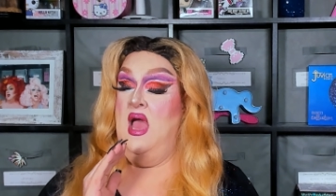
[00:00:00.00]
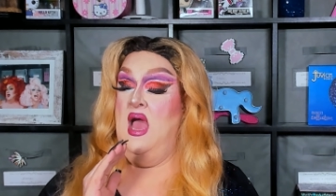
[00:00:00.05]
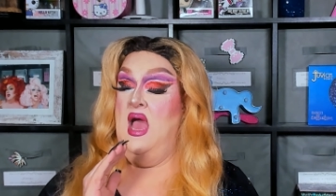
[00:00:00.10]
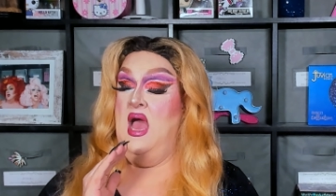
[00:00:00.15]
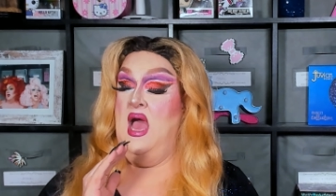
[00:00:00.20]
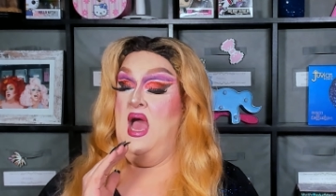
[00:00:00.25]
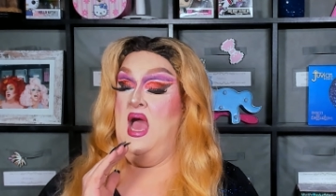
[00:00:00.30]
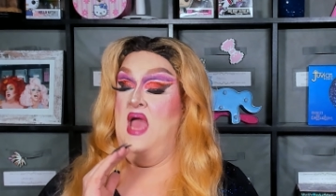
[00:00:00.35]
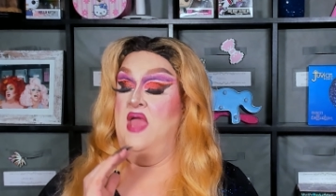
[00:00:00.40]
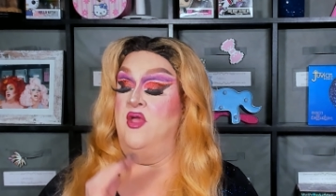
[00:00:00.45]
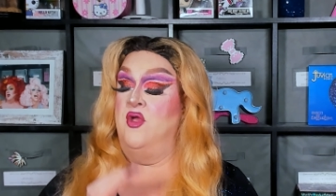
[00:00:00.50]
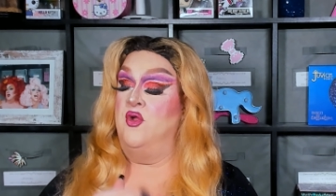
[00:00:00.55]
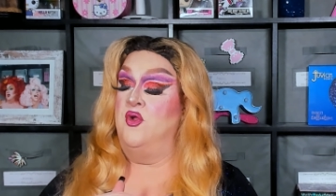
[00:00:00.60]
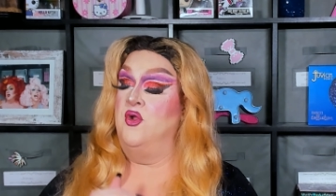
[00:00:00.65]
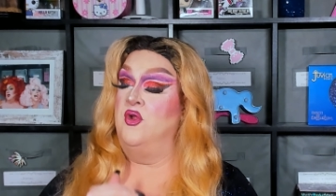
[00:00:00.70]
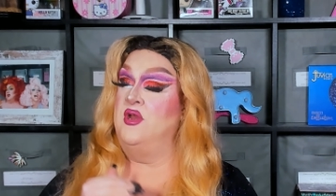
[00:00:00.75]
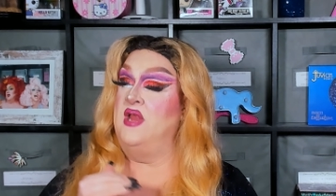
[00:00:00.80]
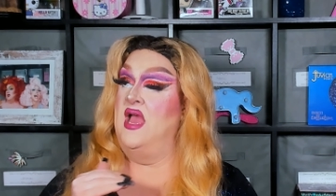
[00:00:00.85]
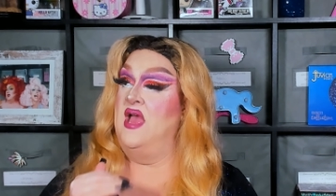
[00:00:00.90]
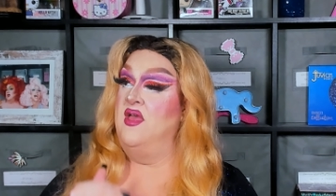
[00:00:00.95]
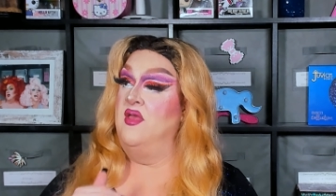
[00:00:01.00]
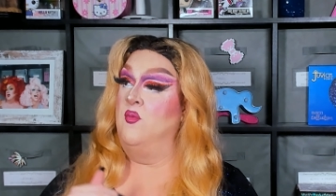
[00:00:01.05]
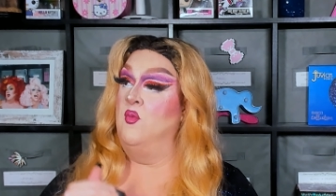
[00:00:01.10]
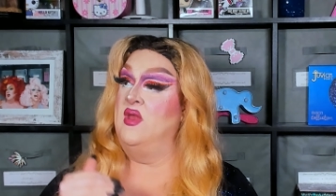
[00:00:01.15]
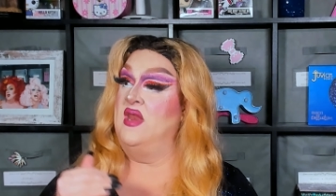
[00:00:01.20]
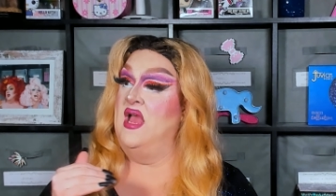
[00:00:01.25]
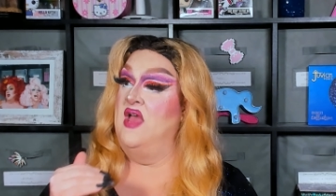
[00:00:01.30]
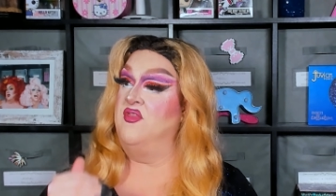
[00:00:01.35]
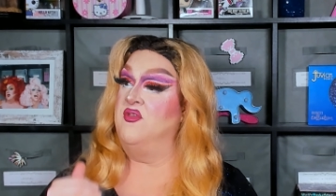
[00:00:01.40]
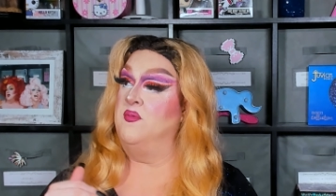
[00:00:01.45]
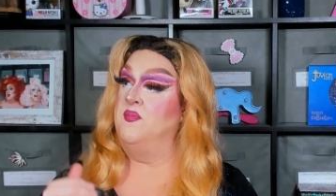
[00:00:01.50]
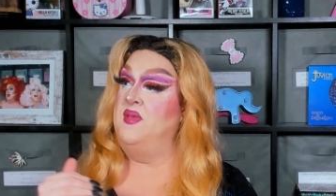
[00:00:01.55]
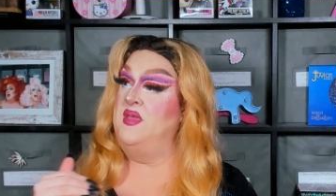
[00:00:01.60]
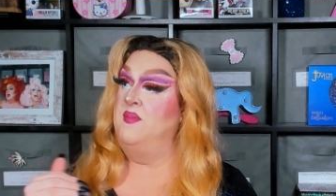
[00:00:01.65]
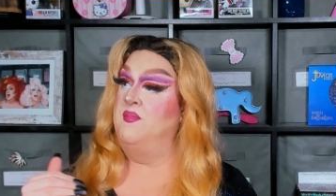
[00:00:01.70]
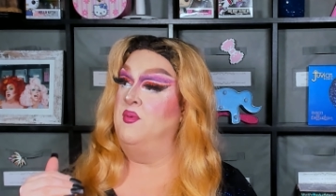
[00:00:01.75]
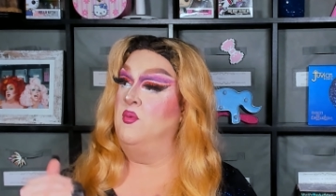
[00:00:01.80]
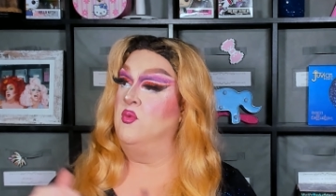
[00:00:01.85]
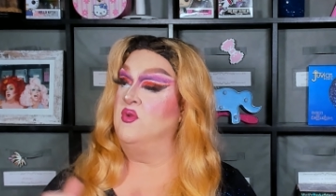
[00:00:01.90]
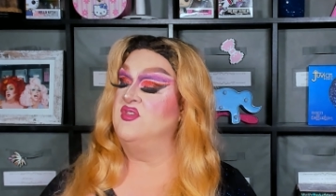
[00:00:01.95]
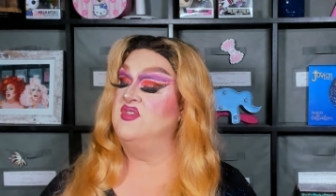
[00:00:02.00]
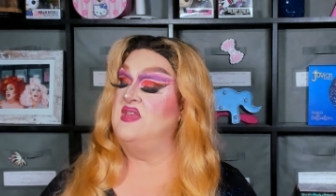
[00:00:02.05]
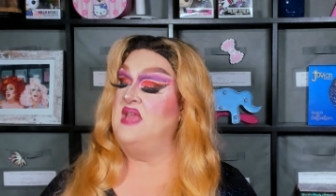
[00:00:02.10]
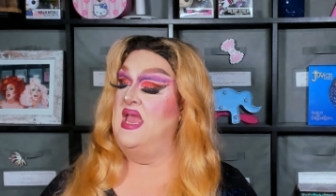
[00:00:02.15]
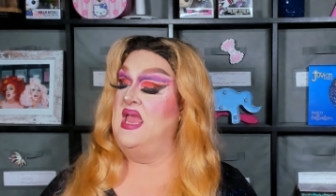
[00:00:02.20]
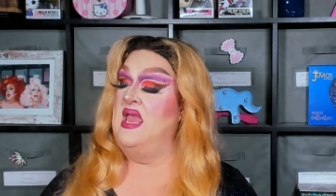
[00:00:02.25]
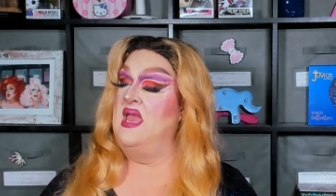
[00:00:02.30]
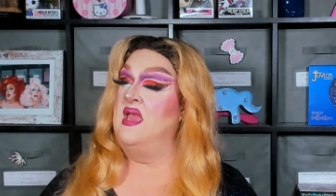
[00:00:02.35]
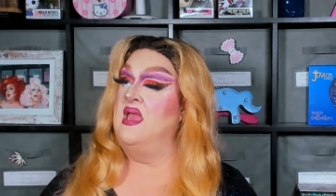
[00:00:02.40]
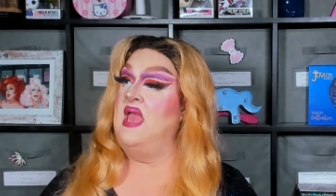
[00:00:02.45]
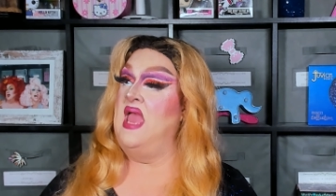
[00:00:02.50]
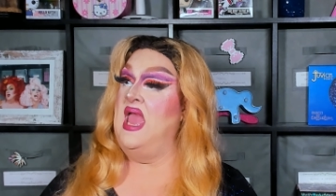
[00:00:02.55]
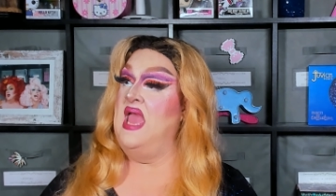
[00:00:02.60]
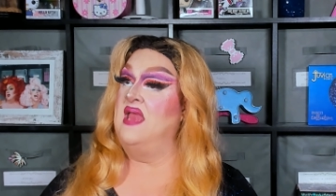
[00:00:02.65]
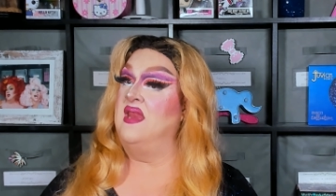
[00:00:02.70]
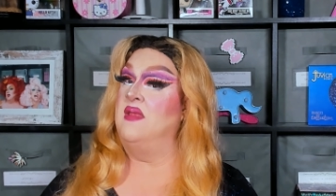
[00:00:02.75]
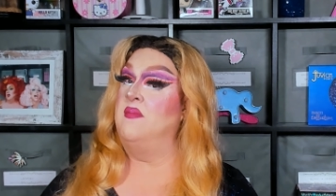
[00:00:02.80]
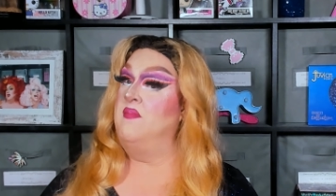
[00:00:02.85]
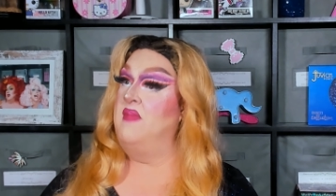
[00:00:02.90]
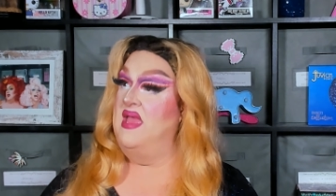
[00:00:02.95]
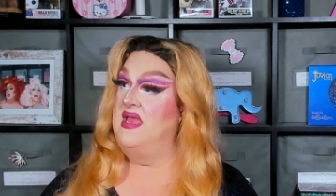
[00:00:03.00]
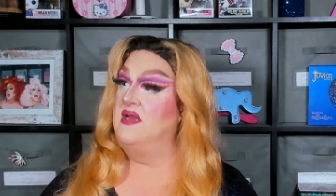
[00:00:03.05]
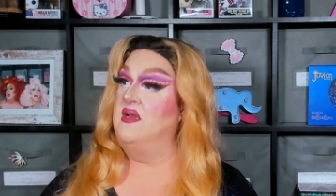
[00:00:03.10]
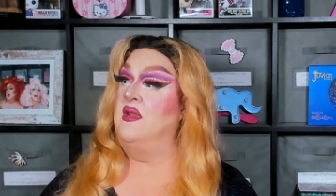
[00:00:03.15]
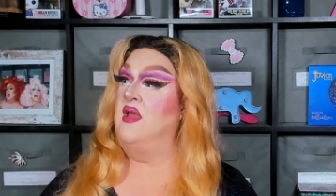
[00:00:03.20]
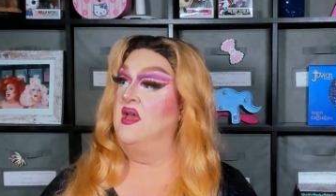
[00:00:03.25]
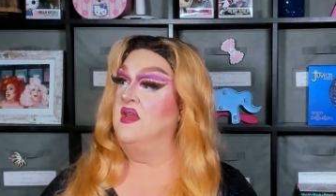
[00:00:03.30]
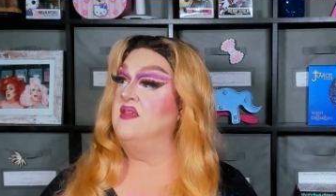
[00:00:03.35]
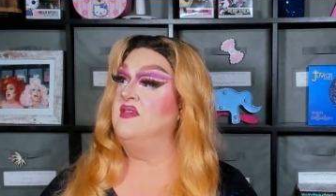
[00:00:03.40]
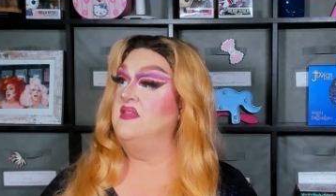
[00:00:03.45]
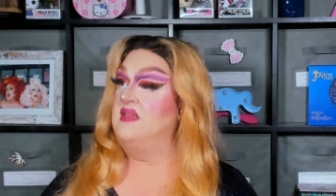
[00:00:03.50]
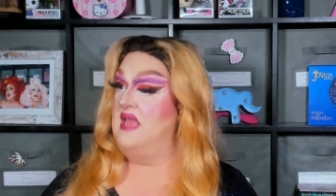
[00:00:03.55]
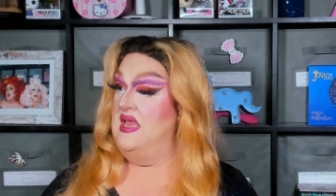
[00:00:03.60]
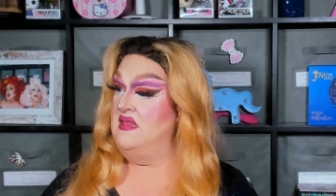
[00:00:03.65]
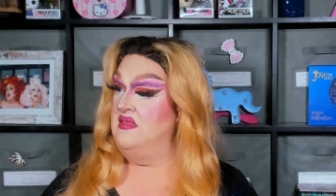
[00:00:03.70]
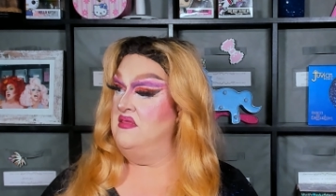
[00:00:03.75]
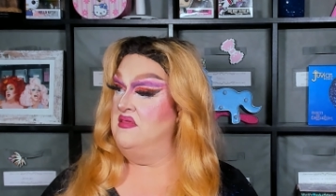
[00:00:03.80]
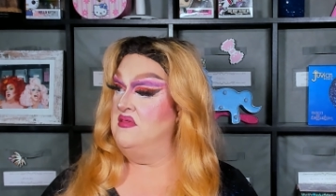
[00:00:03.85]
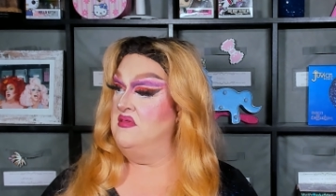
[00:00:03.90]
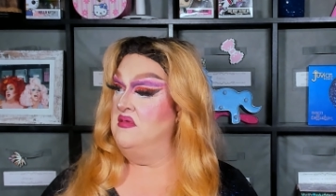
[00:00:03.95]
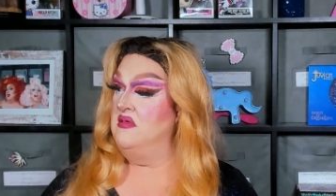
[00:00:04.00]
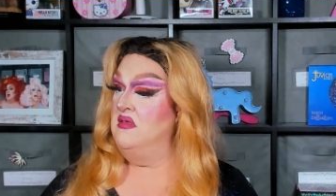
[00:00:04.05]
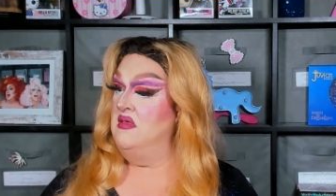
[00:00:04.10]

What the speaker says: I heard what other people were saying, and it made a lot of sense.